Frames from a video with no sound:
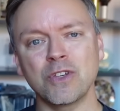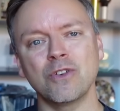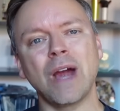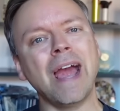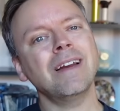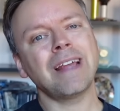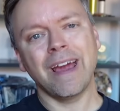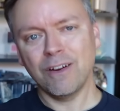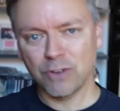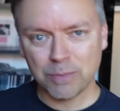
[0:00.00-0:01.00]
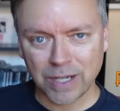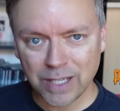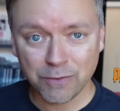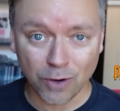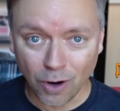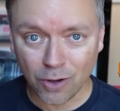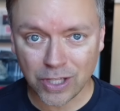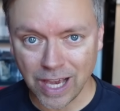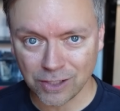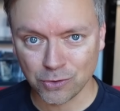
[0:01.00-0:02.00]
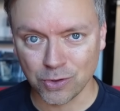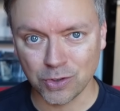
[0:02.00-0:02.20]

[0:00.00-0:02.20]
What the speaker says: you and everybody for all the extra